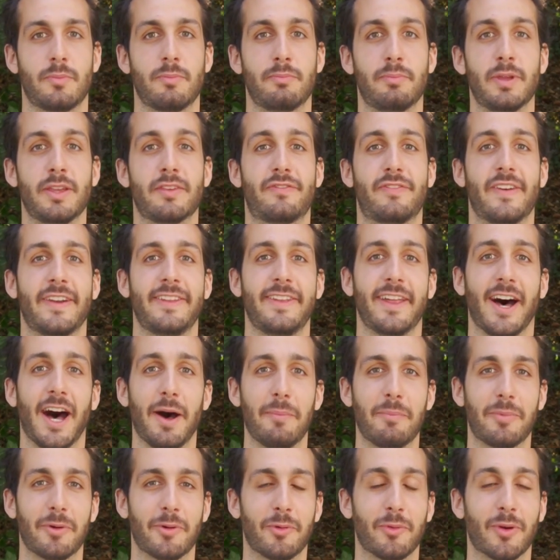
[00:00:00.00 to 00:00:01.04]
be fed
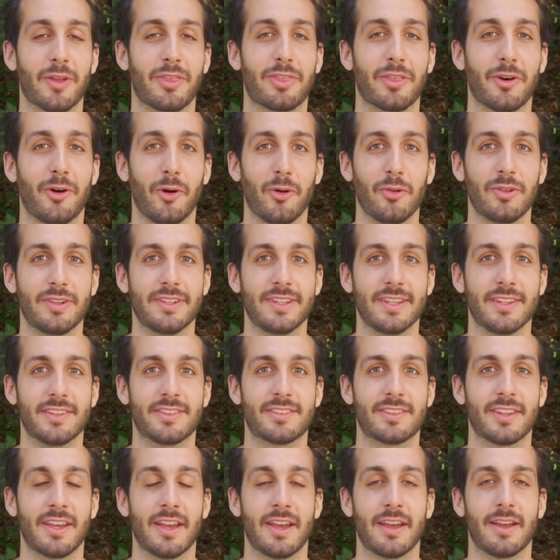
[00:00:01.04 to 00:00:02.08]
up with all
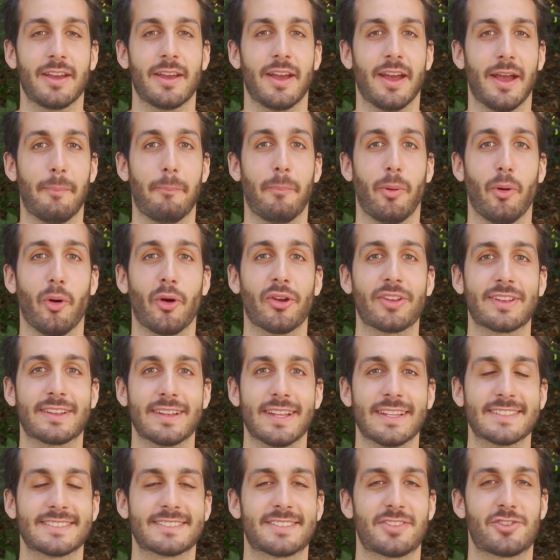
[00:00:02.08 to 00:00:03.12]
this
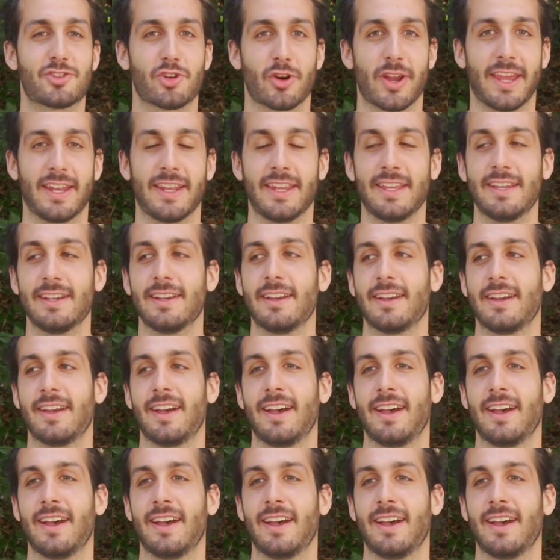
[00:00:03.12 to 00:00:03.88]
pointless training,